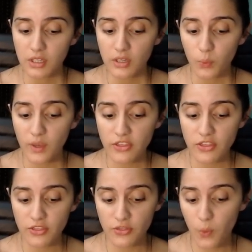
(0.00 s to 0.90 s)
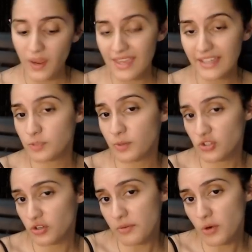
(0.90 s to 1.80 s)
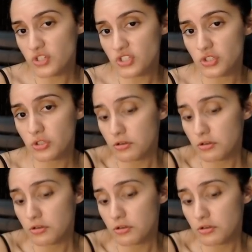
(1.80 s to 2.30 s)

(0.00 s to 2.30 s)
with the way they express their emotions to you.